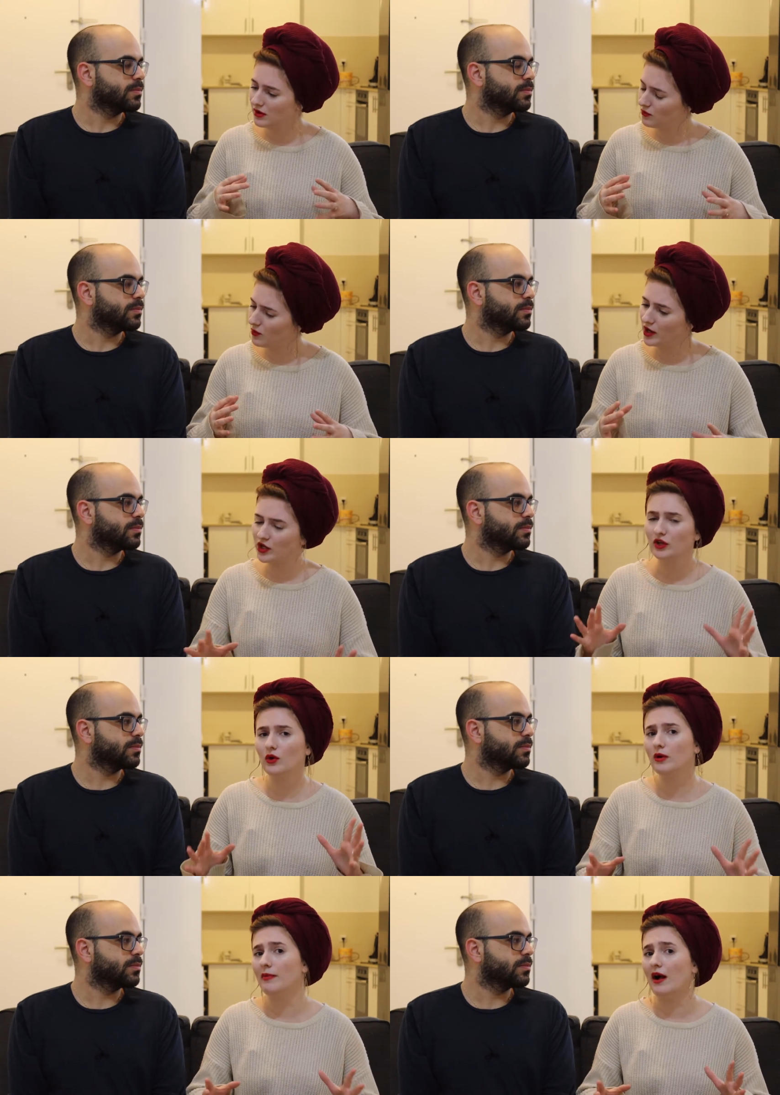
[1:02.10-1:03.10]
Speaker 1: what are
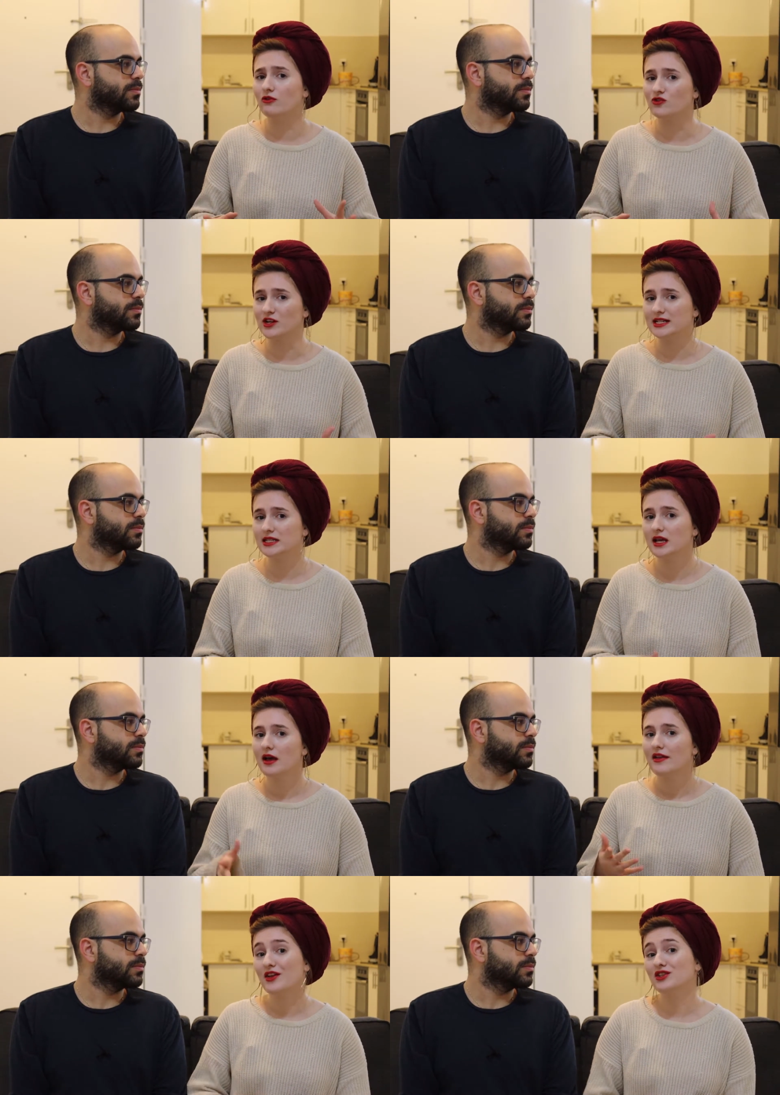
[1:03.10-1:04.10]
your boundaries.
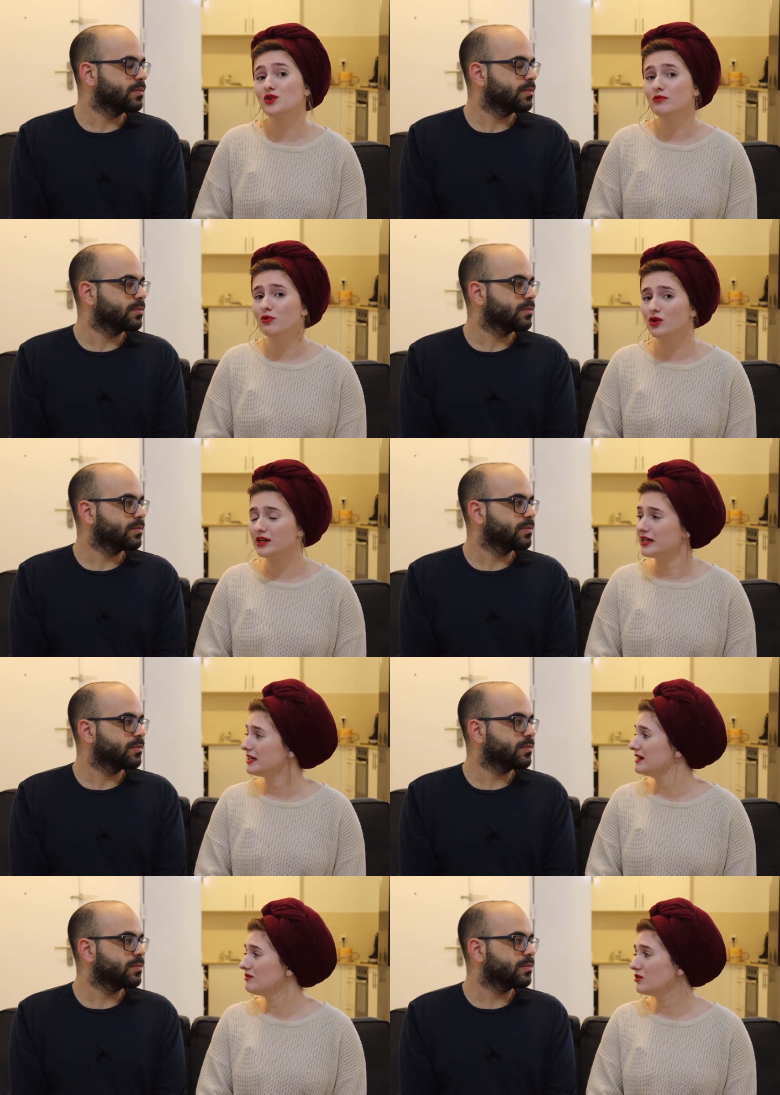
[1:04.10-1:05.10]
That's so
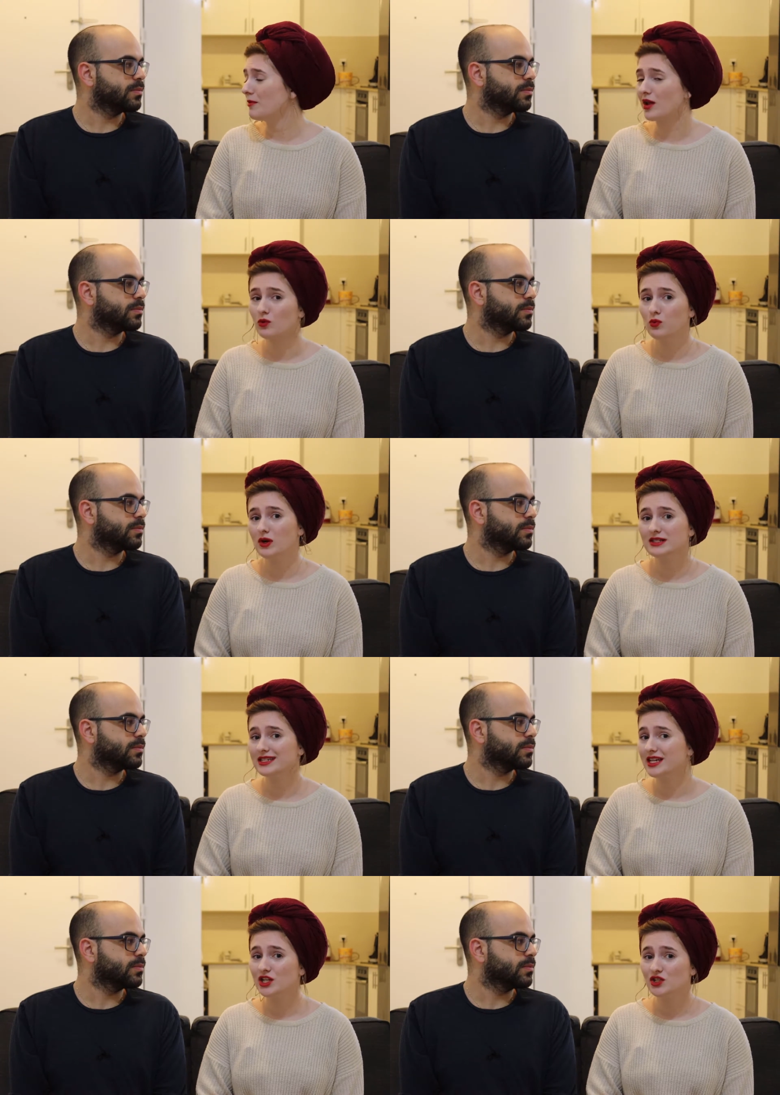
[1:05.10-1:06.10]
important no matter what
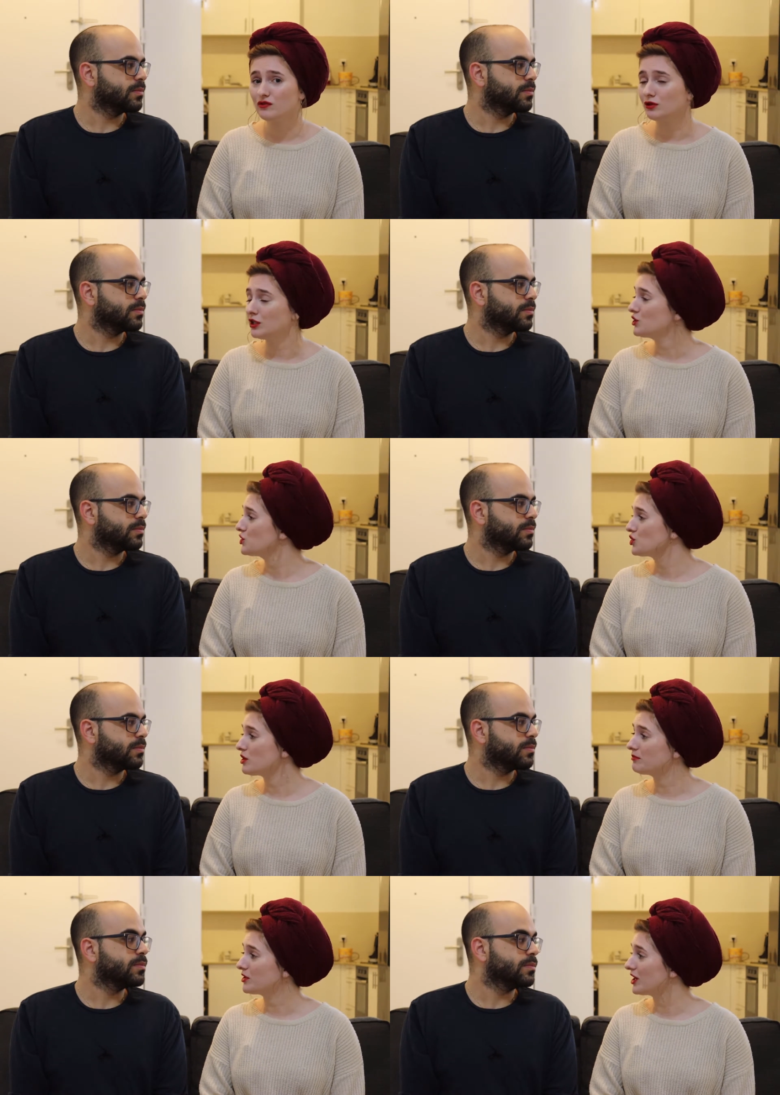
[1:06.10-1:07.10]
stage of
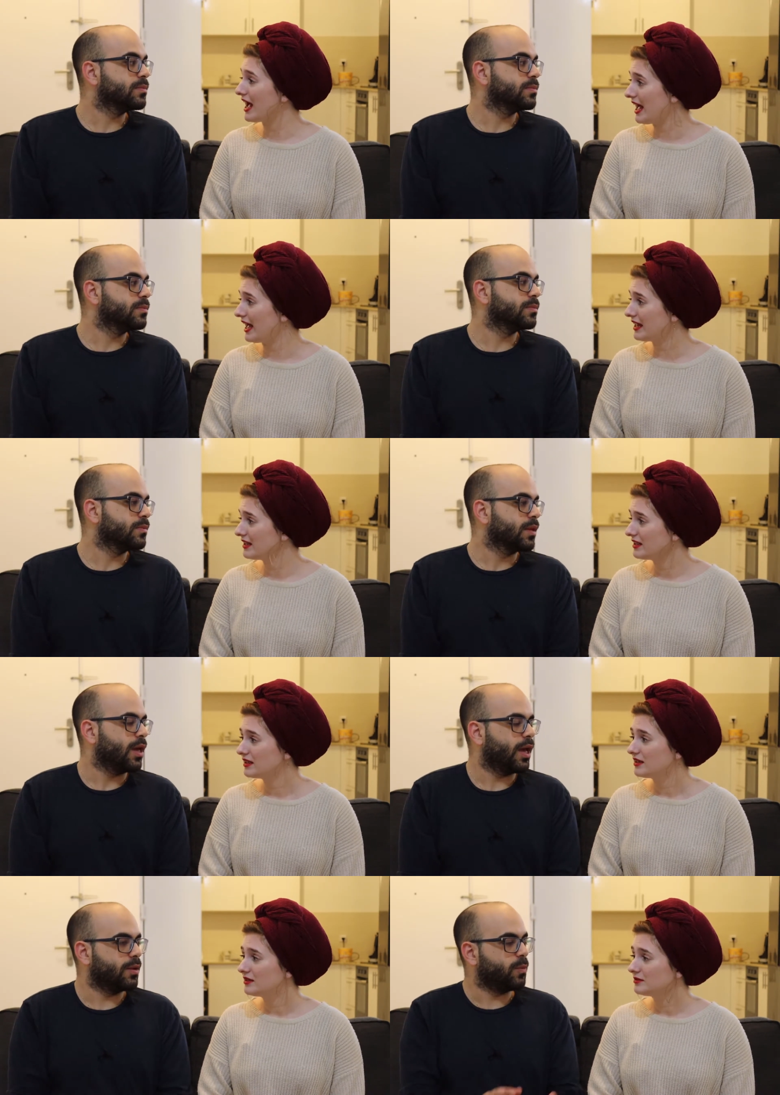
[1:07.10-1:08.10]
relationship you're at.
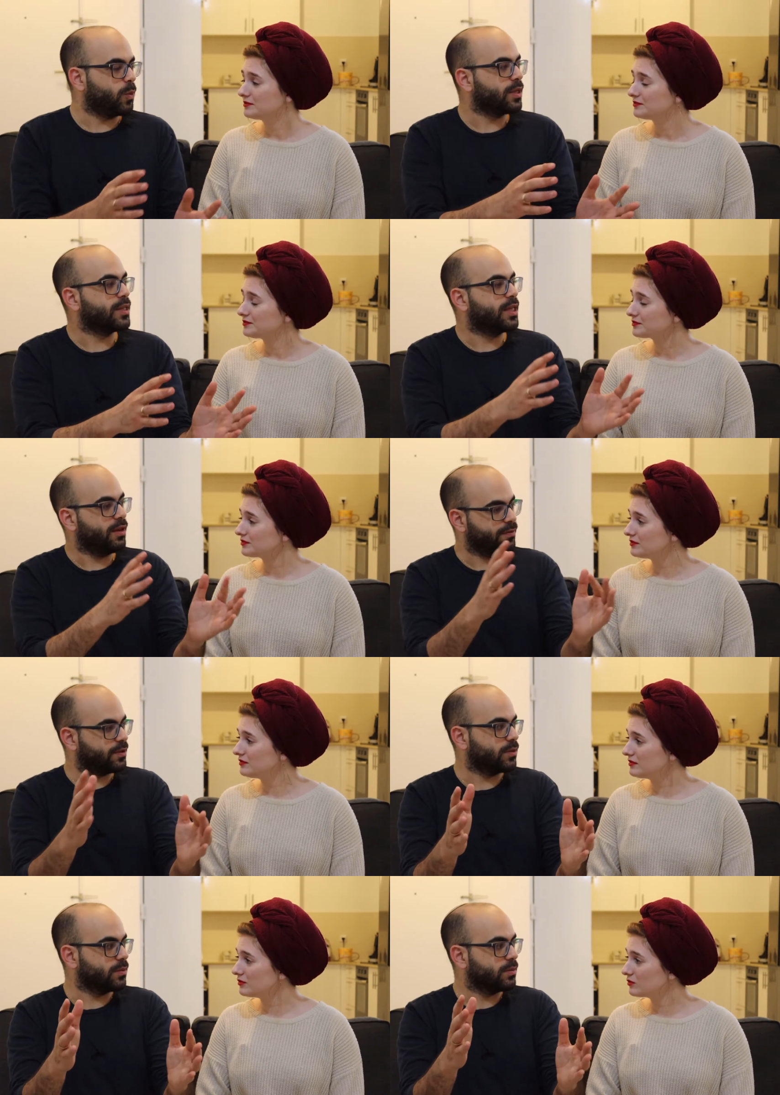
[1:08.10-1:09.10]
Speaker 2: And what it
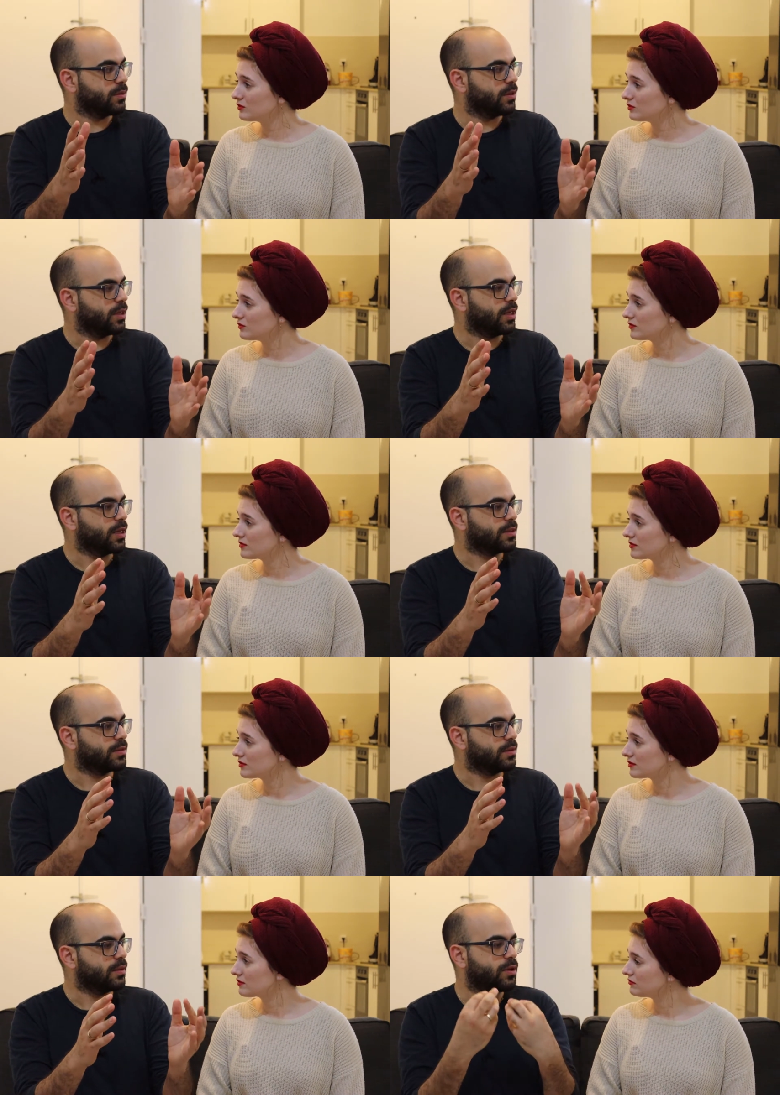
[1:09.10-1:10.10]
gives you
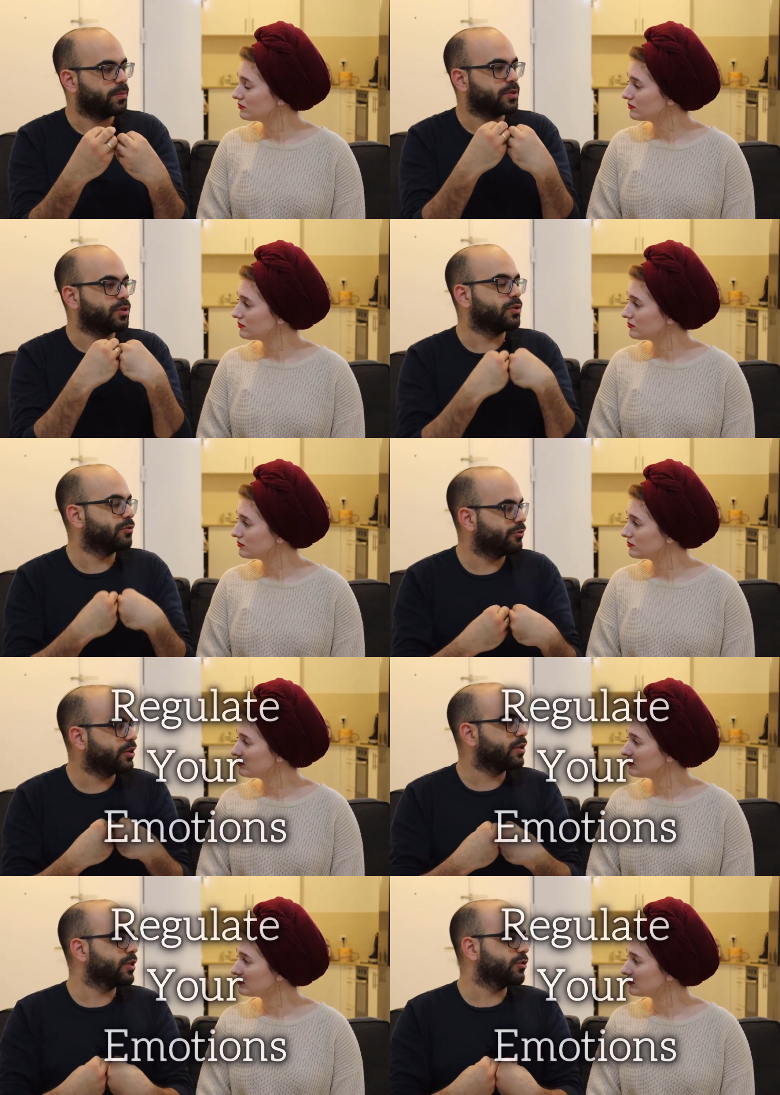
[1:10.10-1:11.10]
is an opportunity to
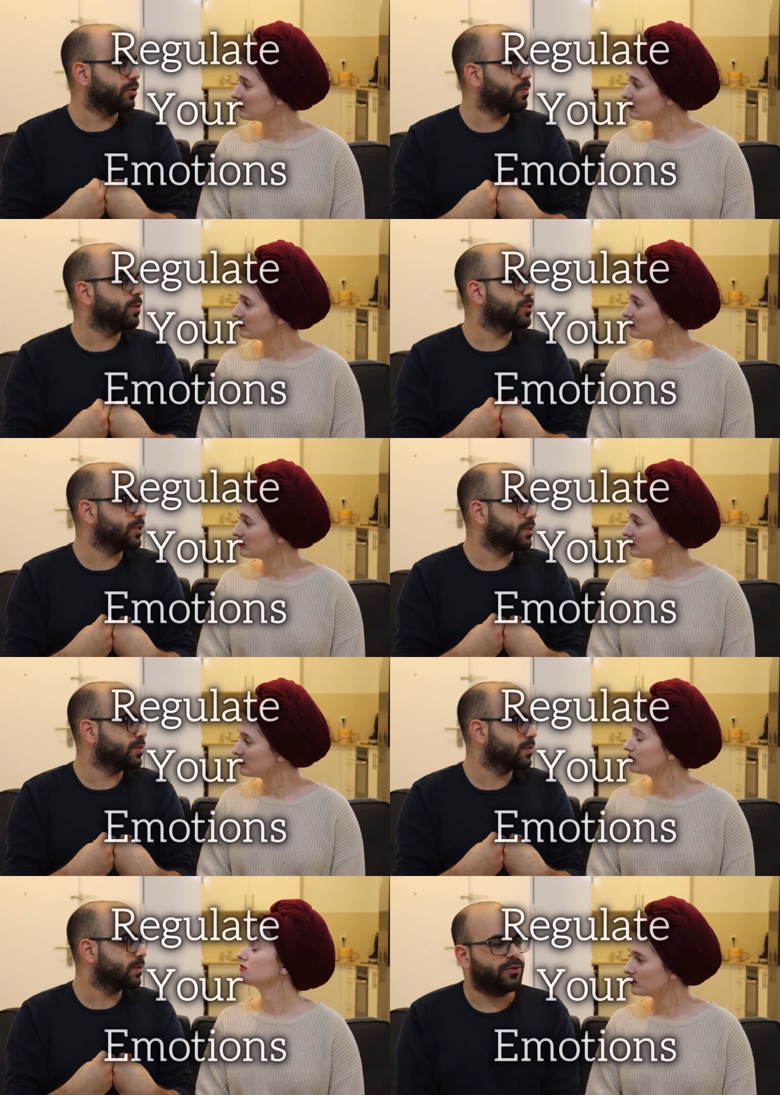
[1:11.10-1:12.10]
regulate your
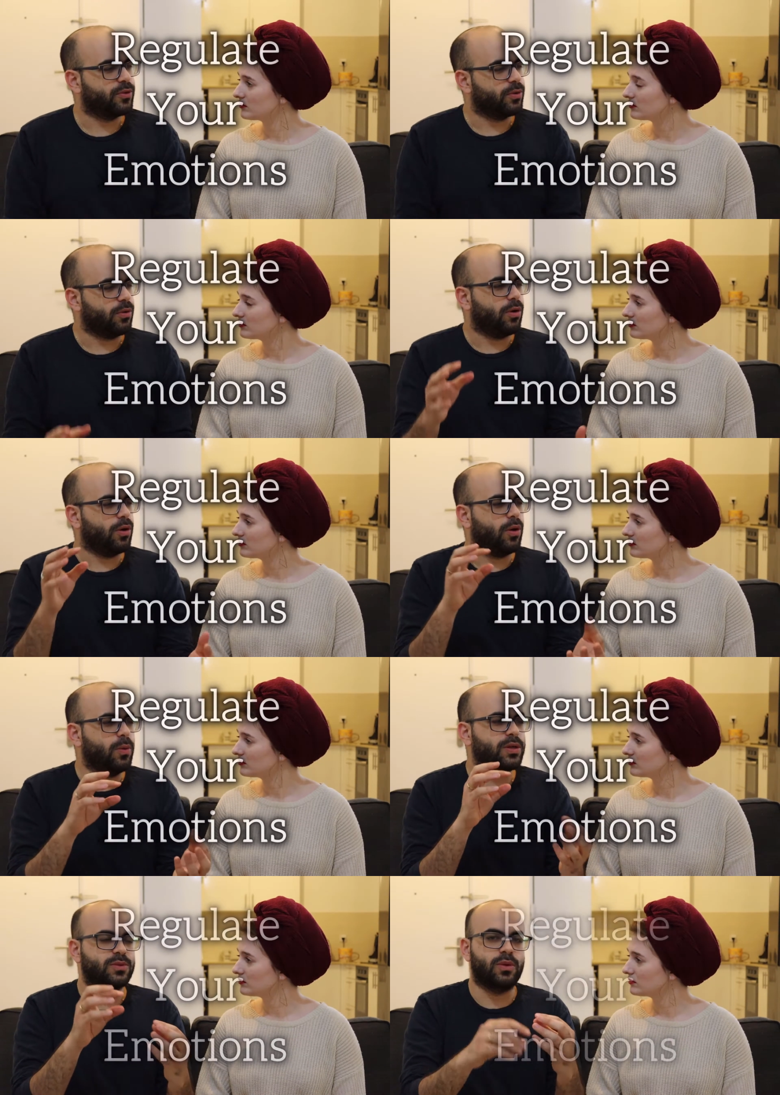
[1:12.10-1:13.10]
emotions. If you're
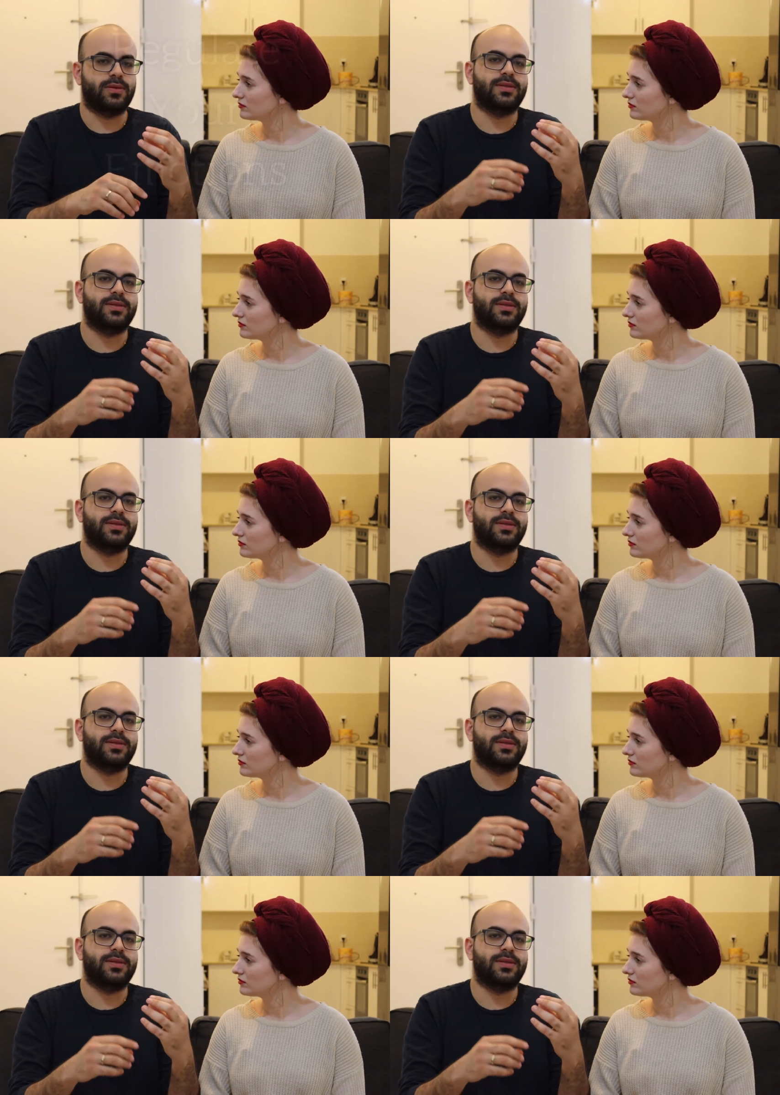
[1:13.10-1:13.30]
always with